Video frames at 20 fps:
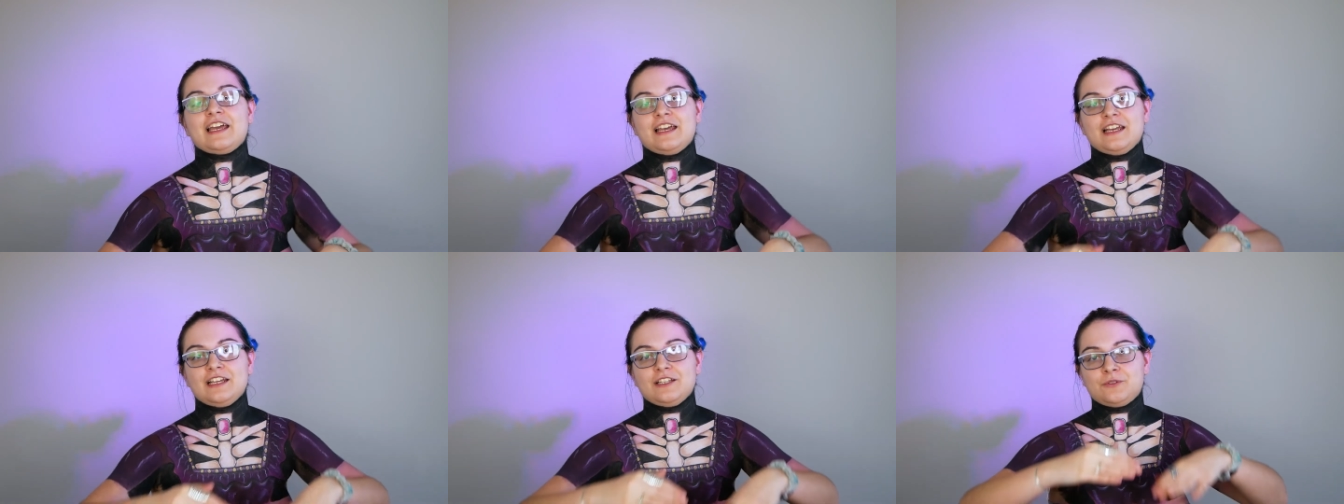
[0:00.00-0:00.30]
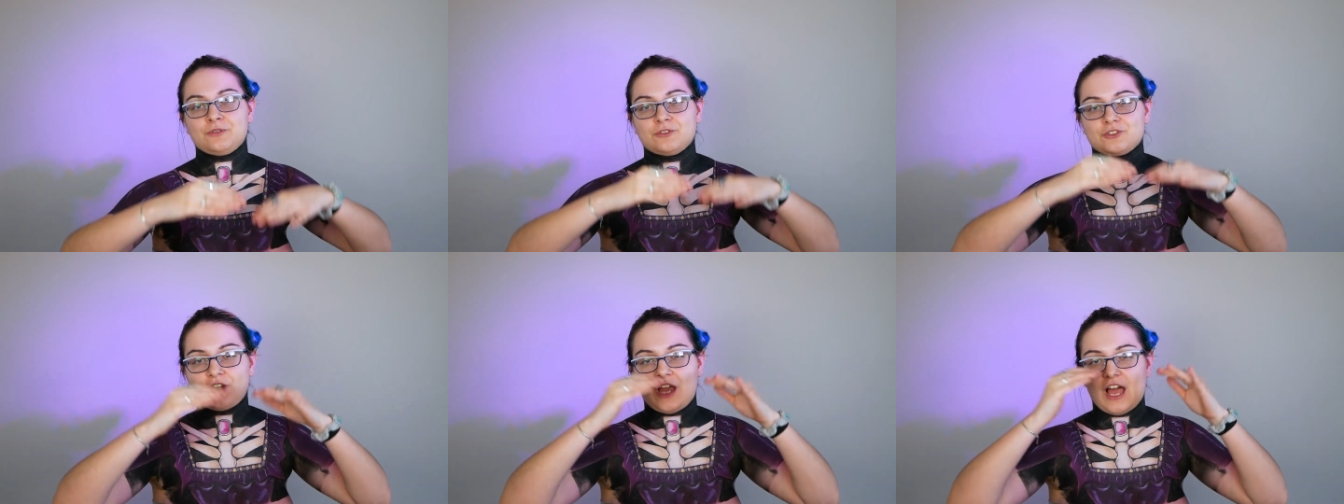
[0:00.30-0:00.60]
it
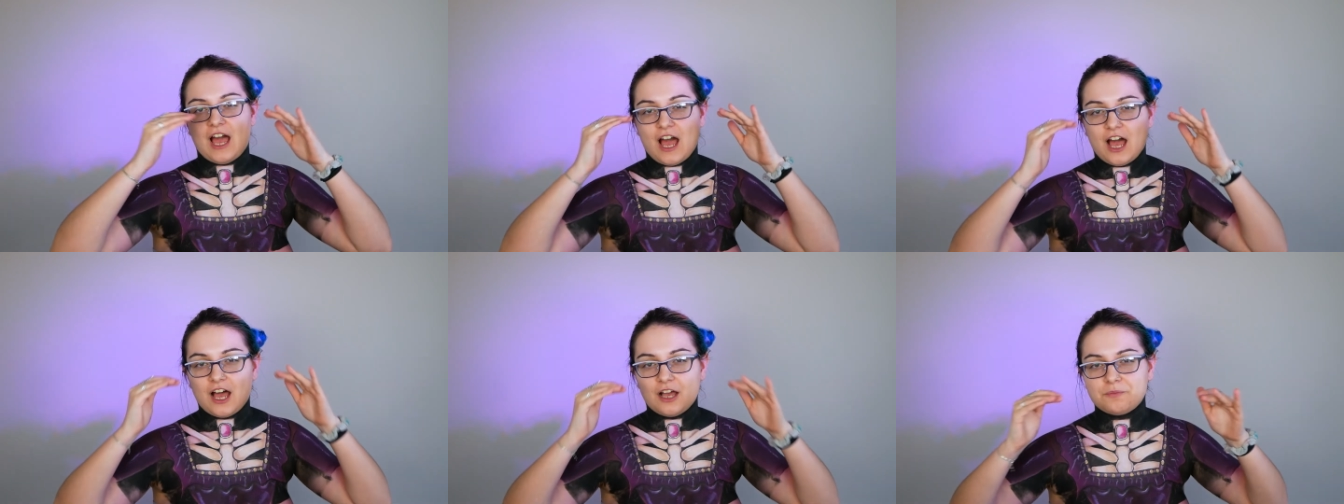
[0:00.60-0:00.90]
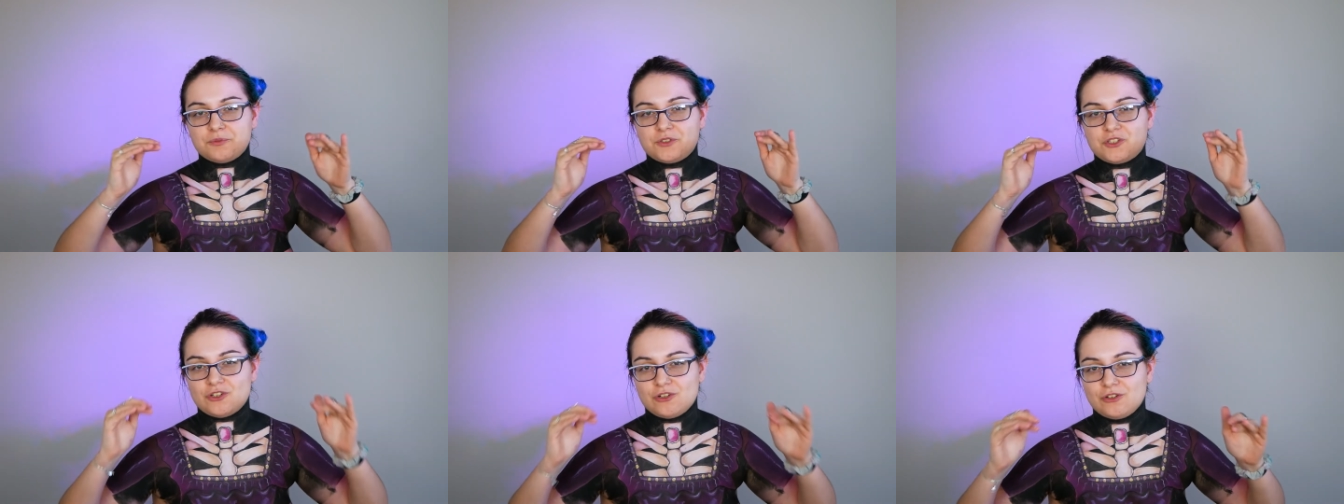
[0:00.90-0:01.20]
was
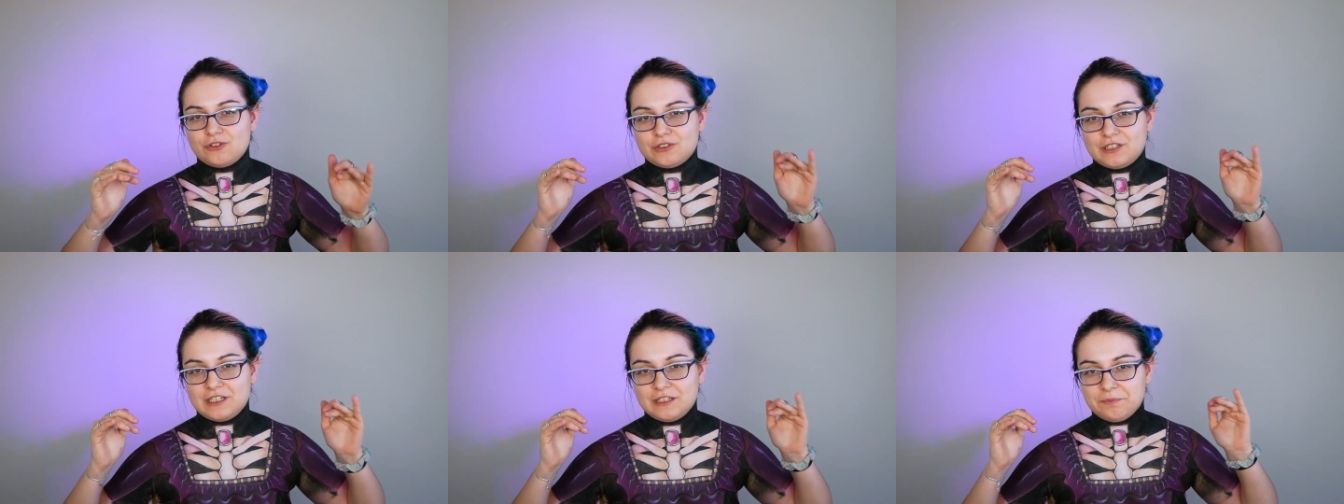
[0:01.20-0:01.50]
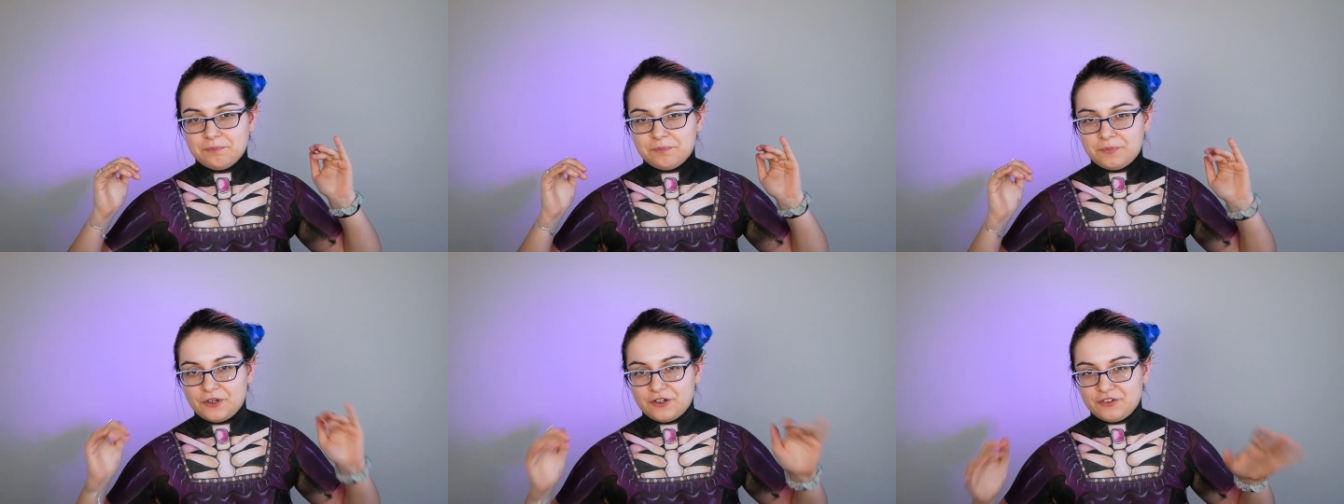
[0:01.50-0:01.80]
absolutely
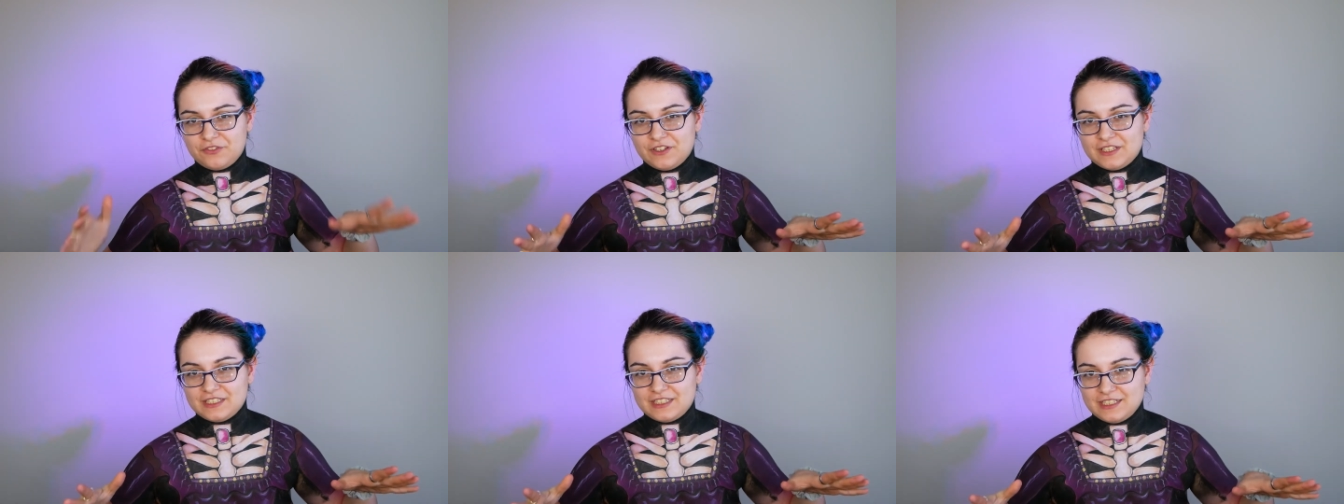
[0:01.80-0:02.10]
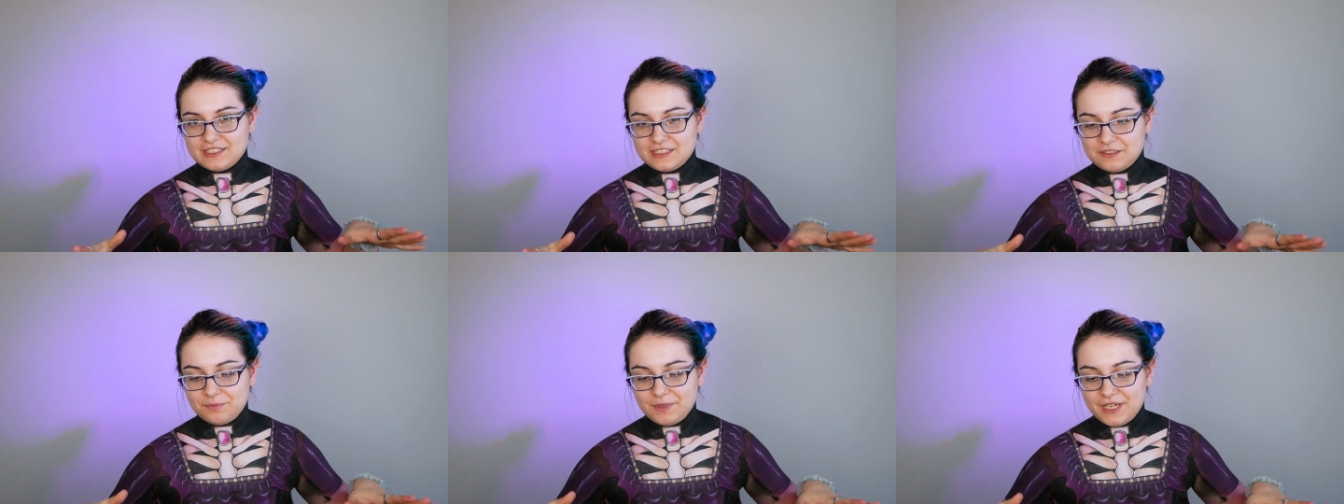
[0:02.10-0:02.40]
perfect
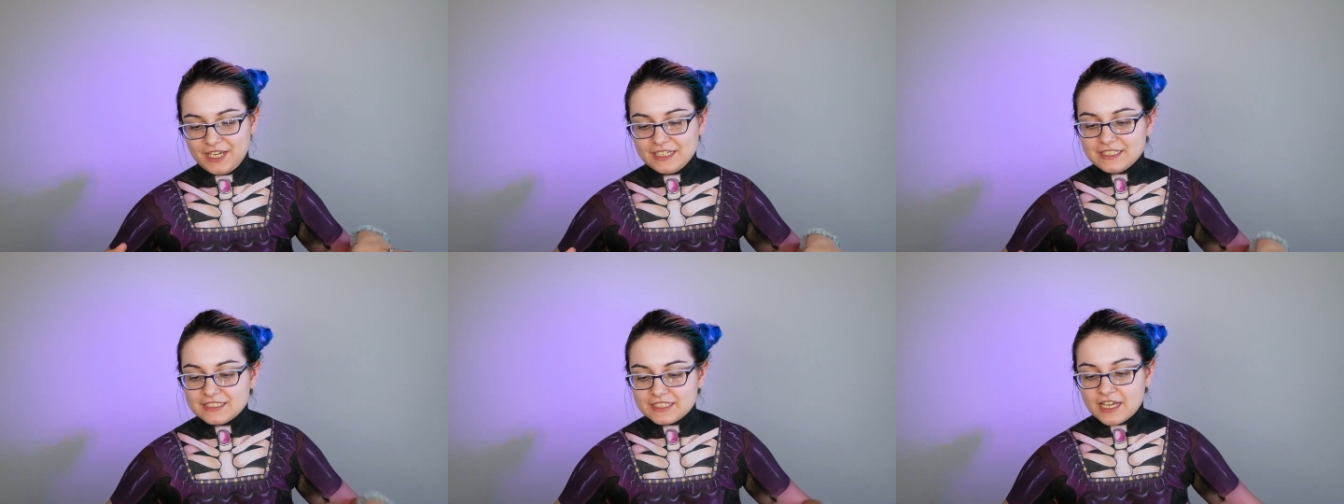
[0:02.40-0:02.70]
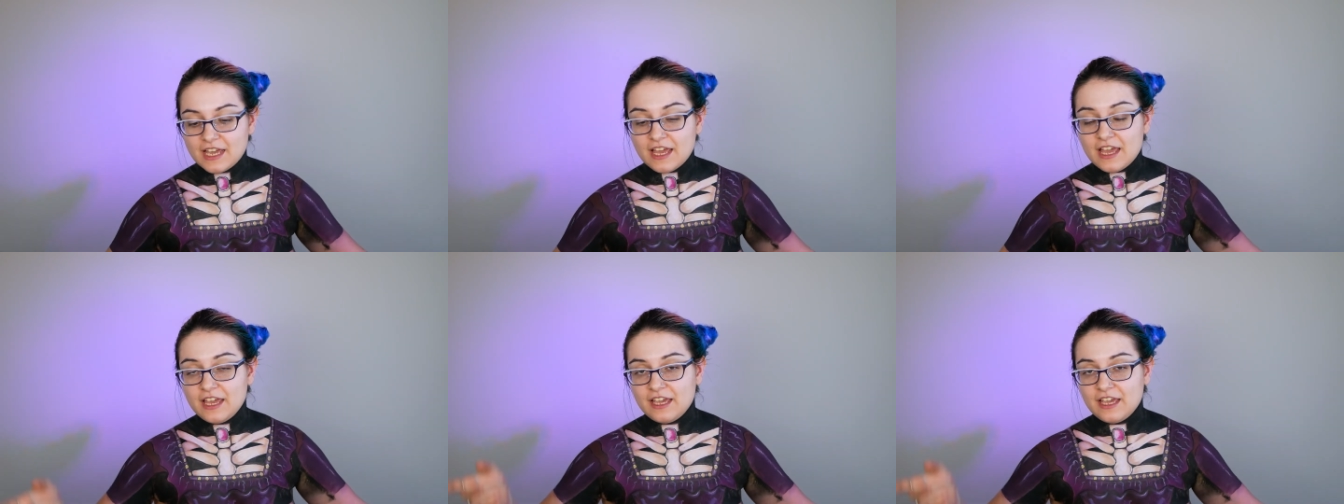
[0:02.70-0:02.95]
as a base.